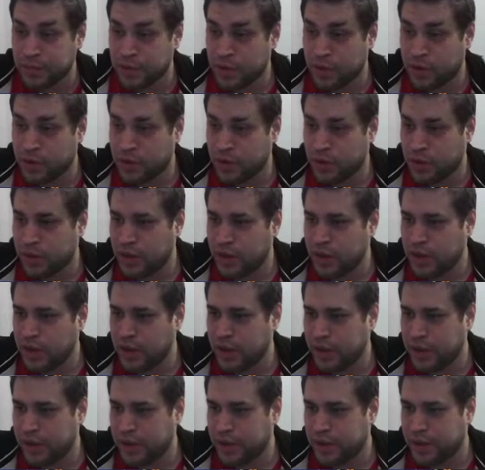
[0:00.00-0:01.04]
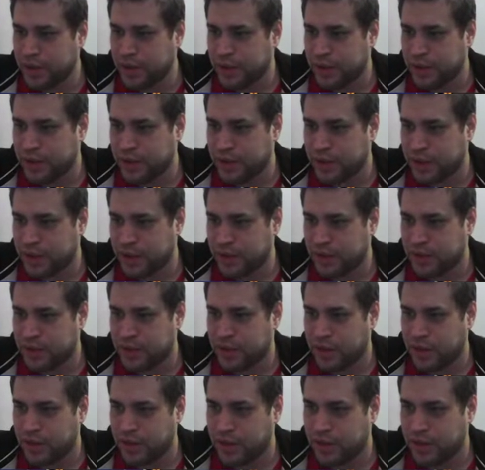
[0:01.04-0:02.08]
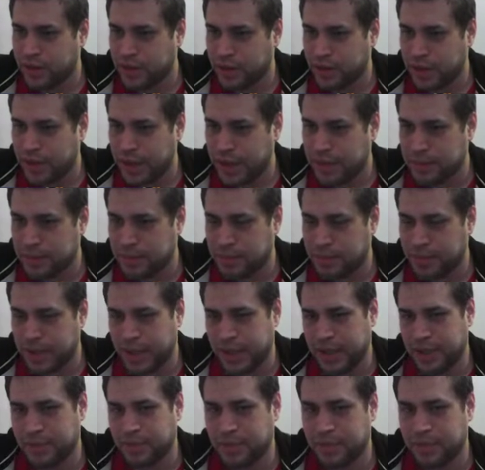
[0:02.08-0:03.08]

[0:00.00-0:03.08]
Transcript: So they are, uh, like I said, not that bad,